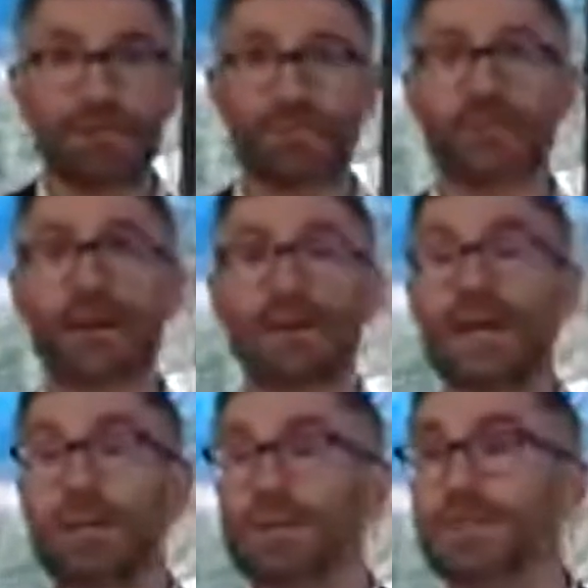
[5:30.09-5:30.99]
providing
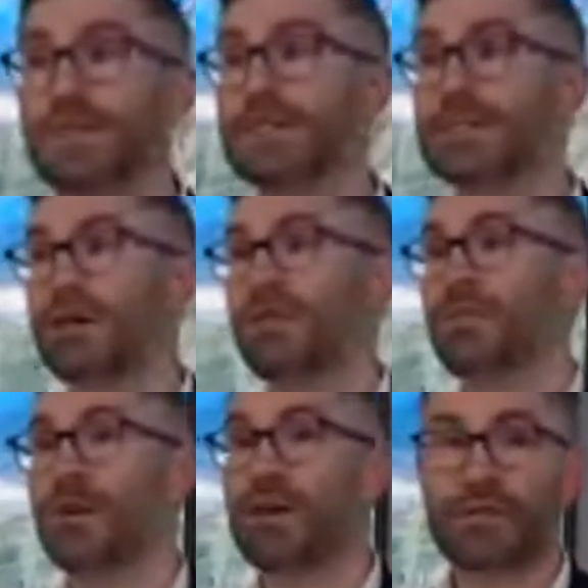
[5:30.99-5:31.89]
images of
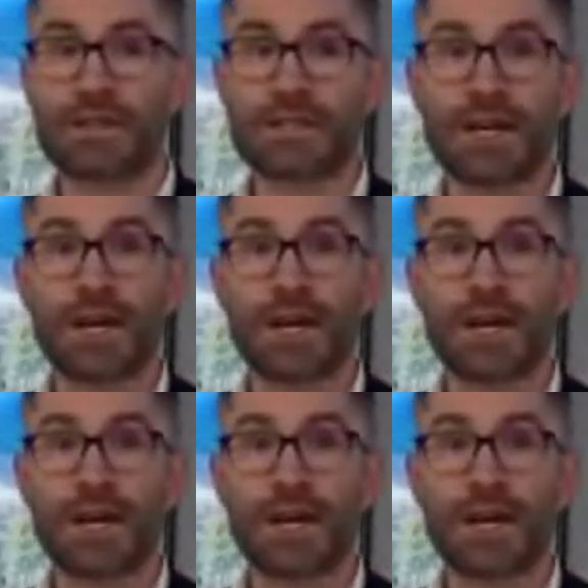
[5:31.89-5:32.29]
the Prophet,